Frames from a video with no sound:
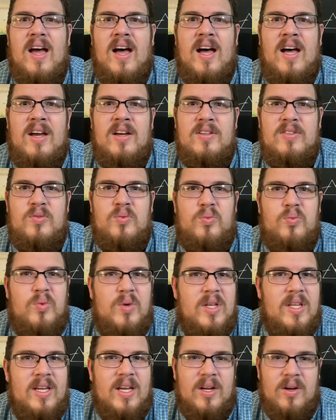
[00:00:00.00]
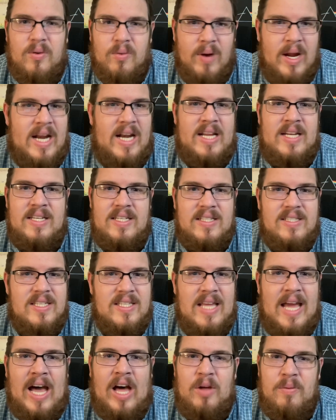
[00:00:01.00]
It's really a great ending to
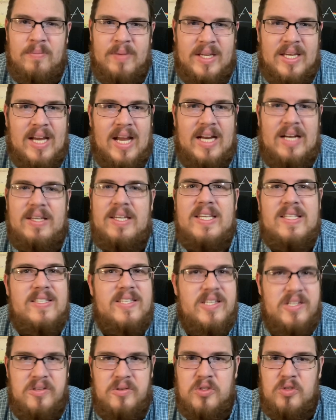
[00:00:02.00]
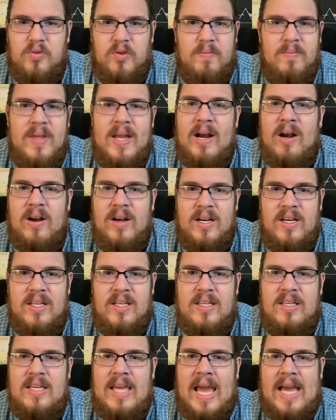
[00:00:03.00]
the album. It kind of continues from there and
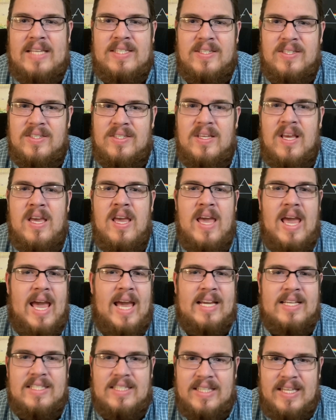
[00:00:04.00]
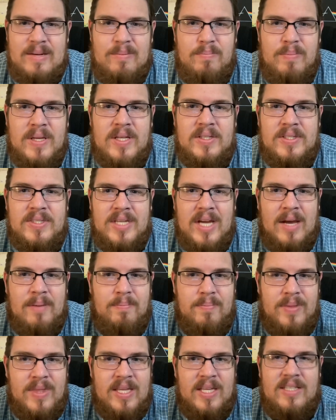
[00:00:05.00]
has this excellent build up
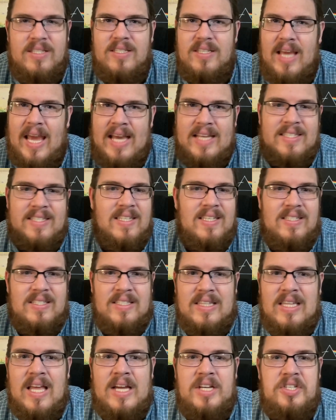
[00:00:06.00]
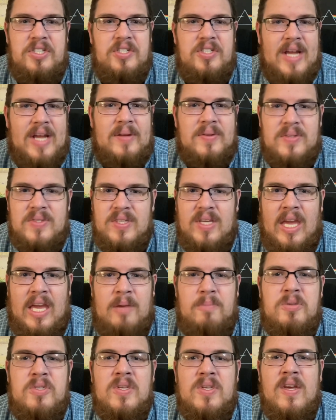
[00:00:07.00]
that has these lush
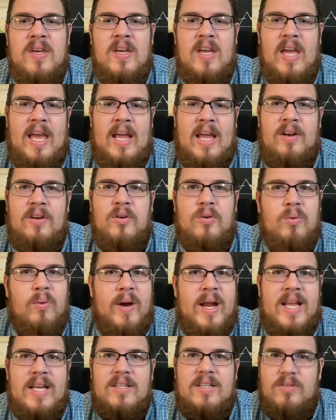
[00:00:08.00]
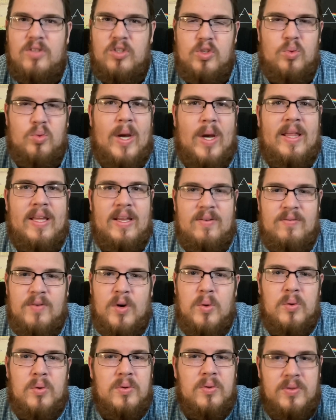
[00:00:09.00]
soundscapes and great swelling
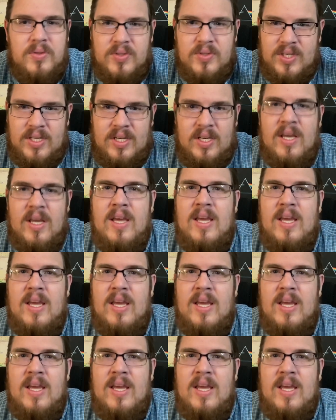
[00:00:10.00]
vocals, and